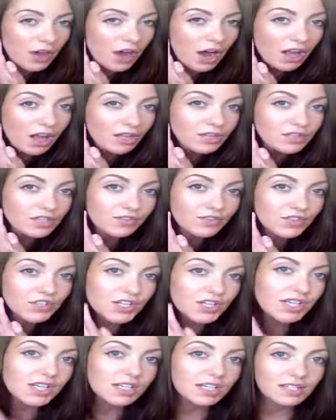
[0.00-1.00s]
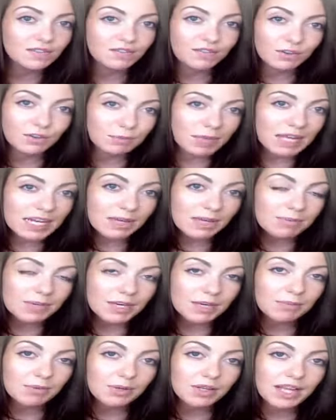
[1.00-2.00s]
the hollows of cheeks, for many
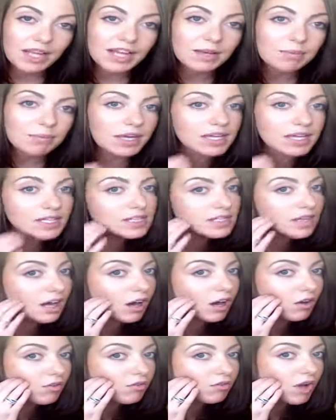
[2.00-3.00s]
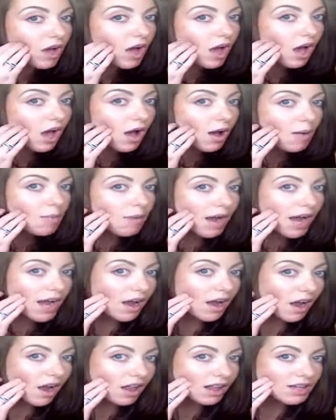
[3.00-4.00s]
people like myself, my
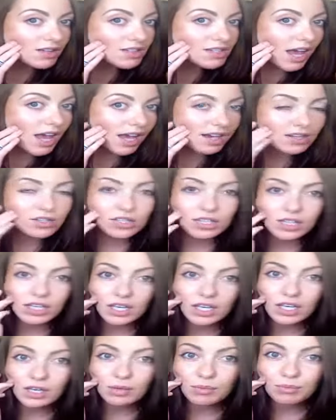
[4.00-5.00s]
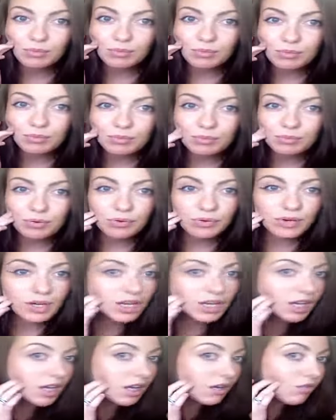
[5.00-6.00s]
hollow's actually
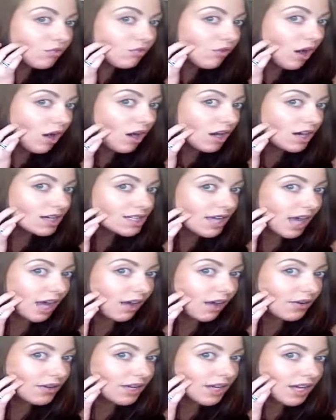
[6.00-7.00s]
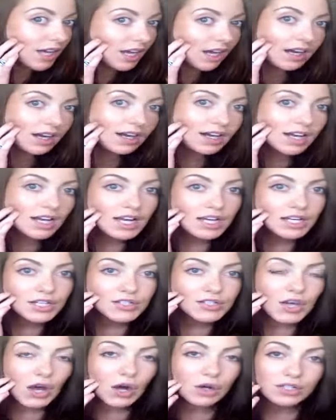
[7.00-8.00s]
pretty far down here.
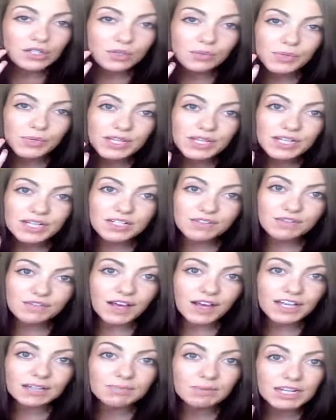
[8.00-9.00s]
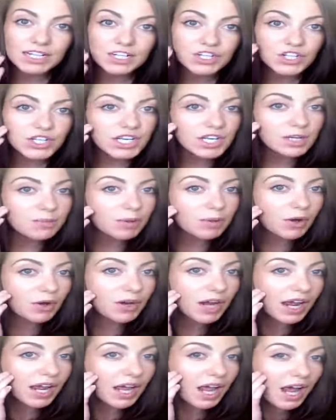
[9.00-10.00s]
So to really define my cheekbone,
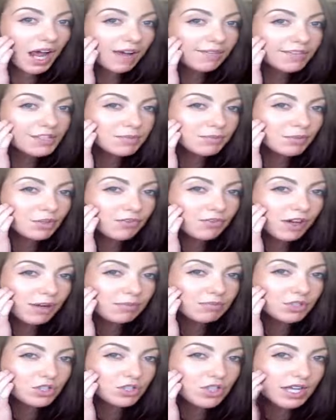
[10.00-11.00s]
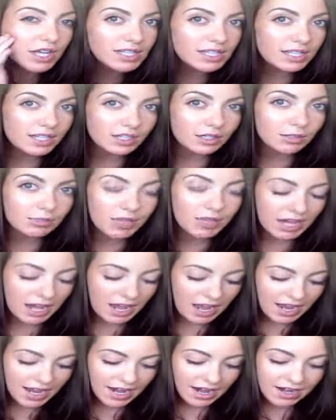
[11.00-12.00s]
I have to move up just a little bit
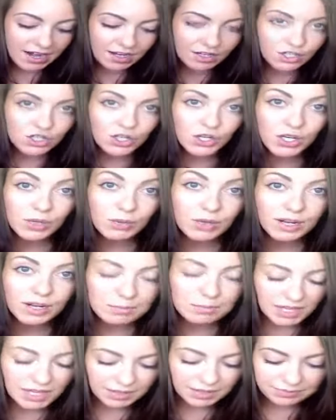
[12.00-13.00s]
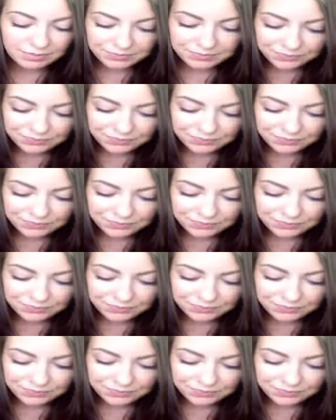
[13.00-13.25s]
higher, and I'll show you what I mean.